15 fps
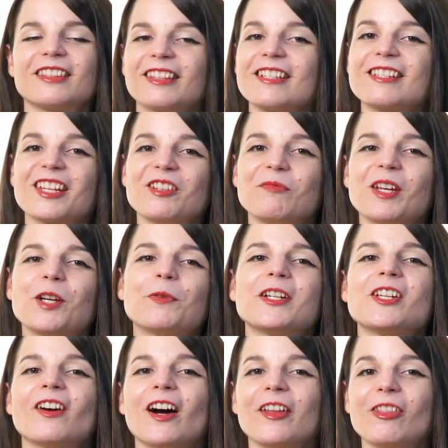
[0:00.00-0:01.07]
This can be
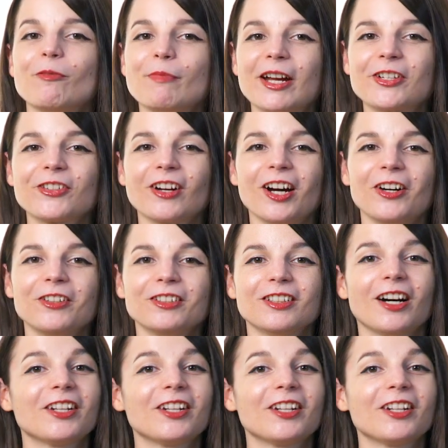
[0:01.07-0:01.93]
when you're on the metro,